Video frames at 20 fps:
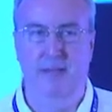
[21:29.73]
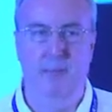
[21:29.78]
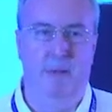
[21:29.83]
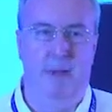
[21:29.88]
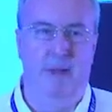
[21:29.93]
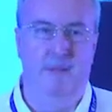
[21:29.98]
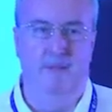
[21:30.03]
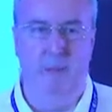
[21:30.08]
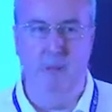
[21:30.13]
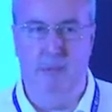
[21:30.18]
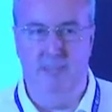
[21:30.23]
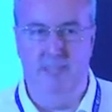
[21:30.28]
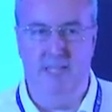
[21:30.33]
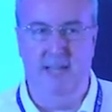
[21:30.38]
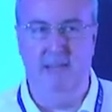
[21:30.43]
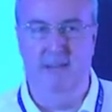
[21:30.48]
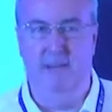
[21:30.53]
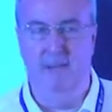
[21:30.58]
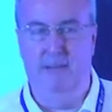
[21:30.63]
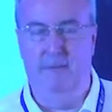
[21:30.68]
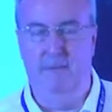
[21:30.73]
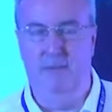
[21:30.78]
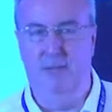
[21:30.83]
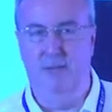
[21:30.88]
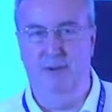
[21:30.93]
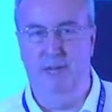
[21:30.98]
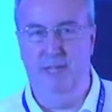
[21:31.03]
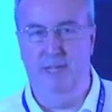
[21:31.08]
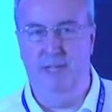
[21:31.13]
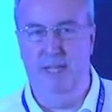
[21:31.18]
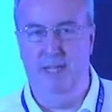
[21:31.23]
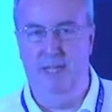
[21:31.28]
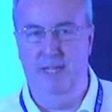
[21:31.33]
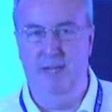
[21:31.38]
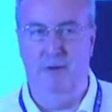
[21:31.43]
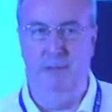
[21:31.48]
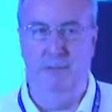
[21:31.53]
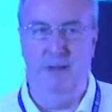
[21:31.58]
about 4% on average for Indonesia,